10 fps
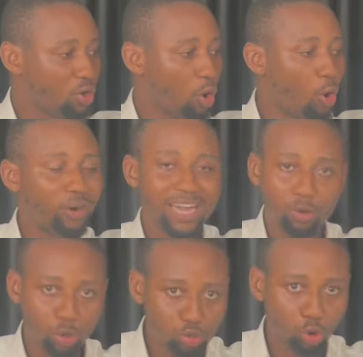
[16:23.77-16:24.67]
or
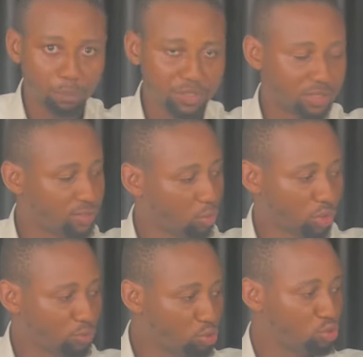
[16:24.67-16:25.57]
record copy, one
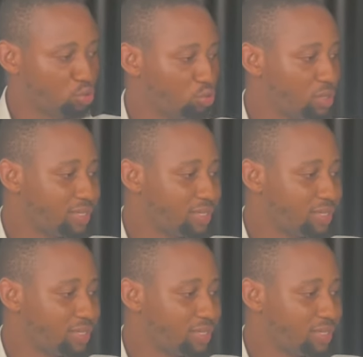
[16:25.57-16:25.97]
of those two,